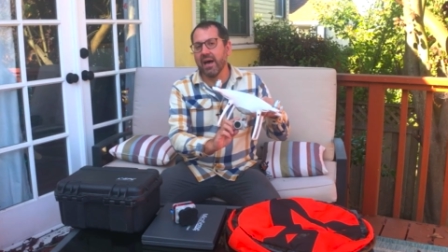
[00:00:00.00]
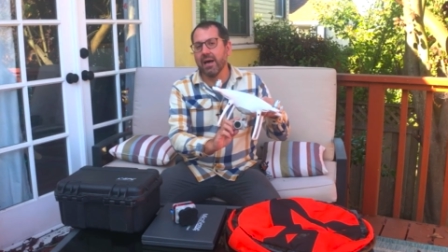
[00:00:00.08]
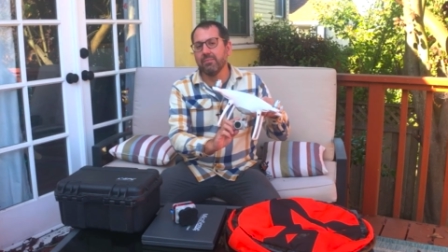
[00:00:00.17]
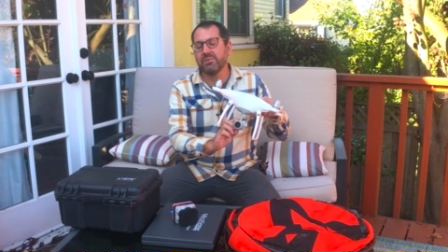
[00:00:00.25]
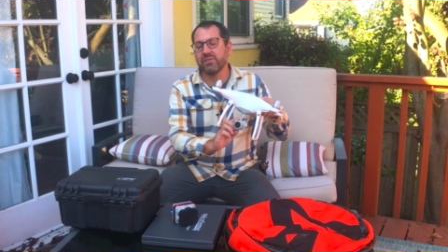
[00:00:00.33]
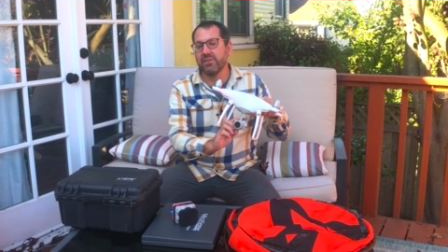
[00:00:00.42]

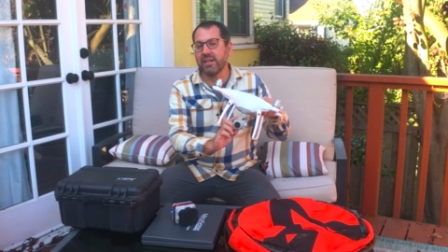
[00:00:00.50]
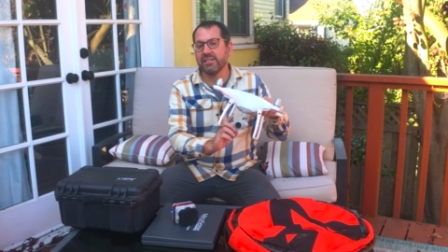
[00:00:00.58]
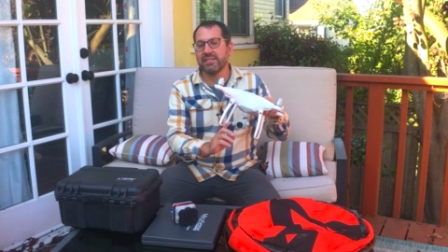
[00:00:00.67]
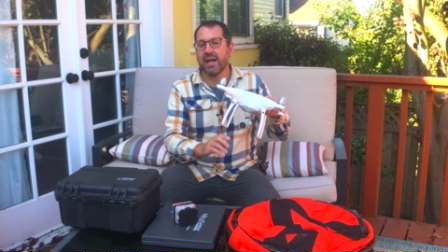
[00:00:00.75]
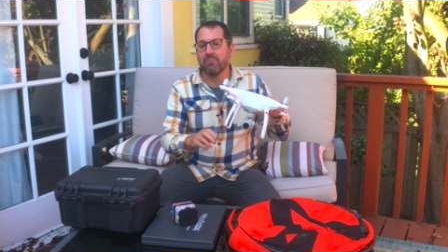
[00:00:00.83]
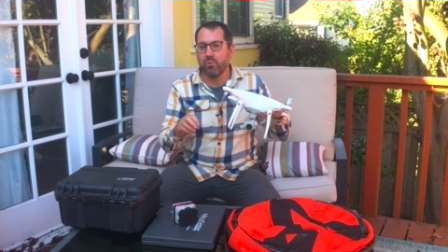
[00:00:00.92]
up so that
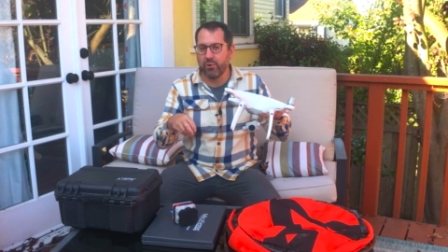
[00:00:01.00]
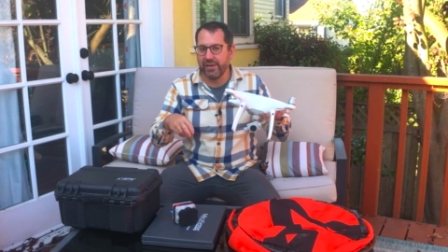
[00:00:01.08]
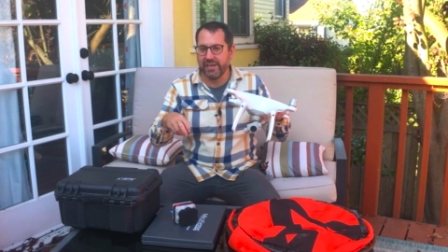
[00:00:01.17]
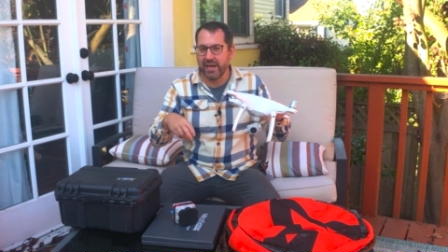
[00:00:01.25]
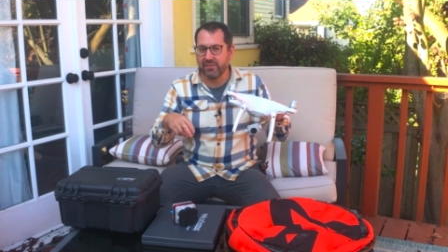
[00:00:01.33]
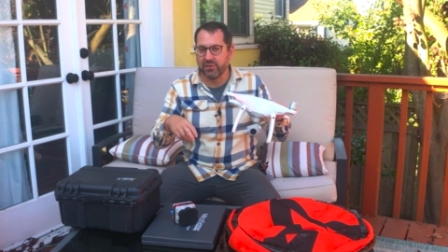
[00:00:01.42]
it's not
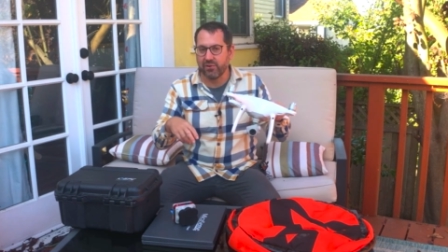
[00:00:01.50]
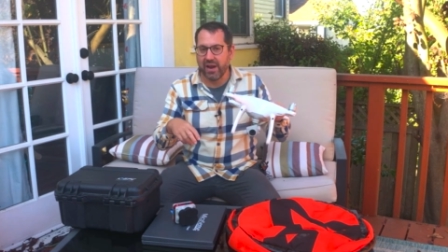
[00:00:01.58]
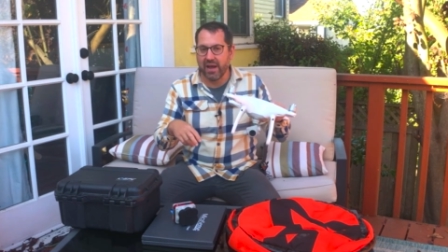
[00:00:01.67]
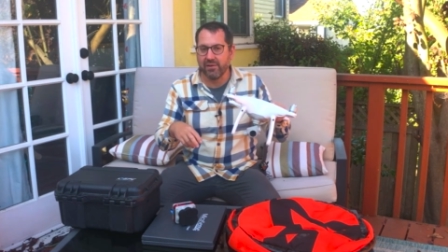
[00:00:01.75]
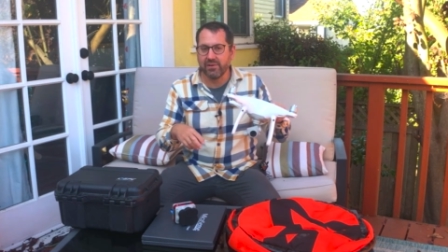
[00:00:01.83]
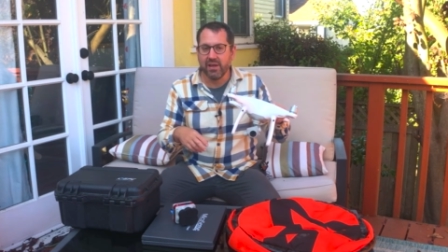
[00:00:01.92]
pointing at the
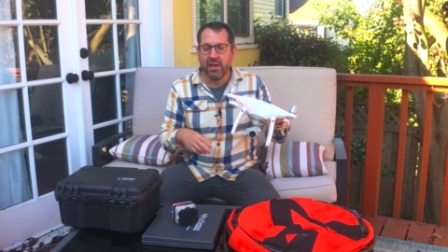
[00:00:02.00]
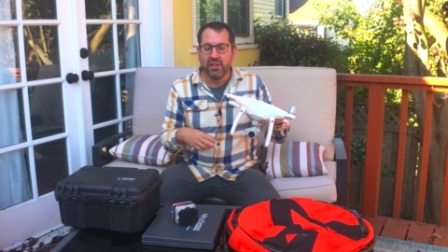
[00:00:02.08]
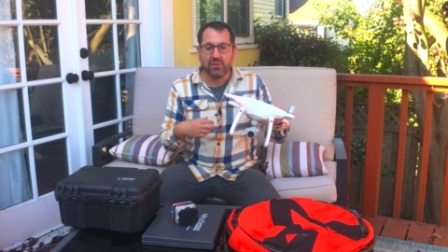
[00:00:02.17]
ground.